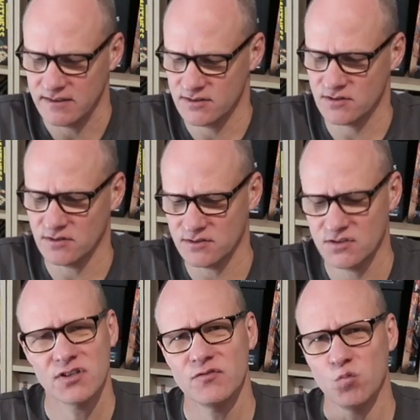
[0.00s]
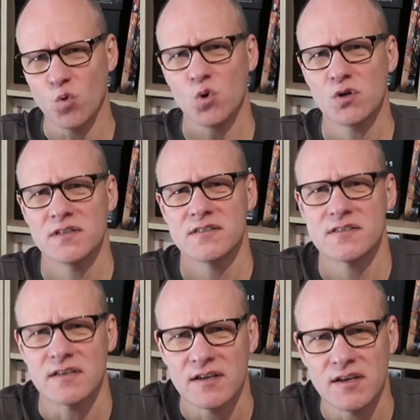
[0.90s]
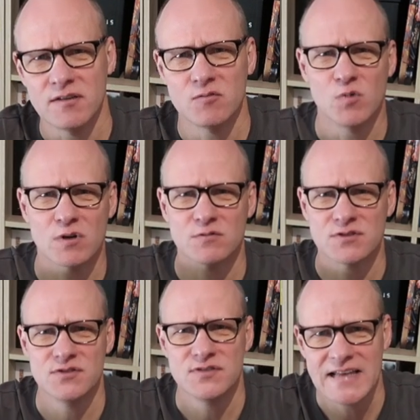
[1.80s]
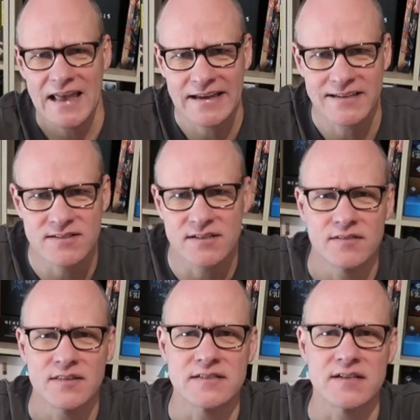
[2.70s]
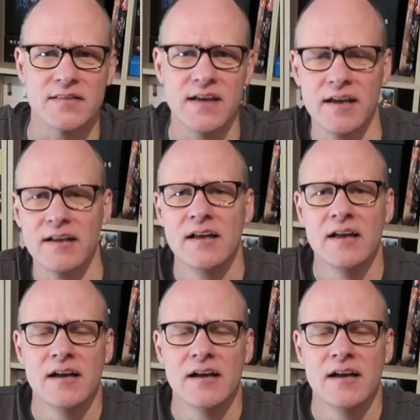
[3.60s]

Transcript: it's got sort of walkers and World War II tanks and things like that.